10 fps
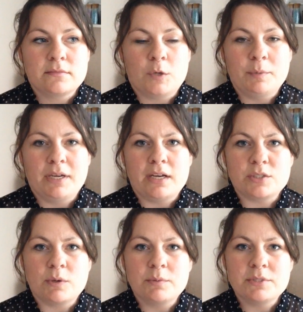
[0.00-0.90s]
oh my
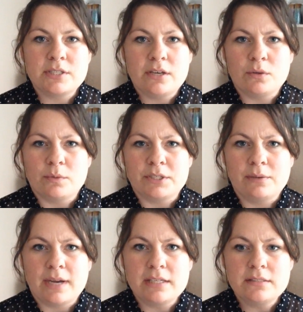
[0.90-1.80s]
gosh, what was the other one, you
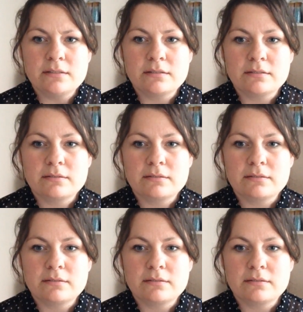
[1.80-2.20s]
guys?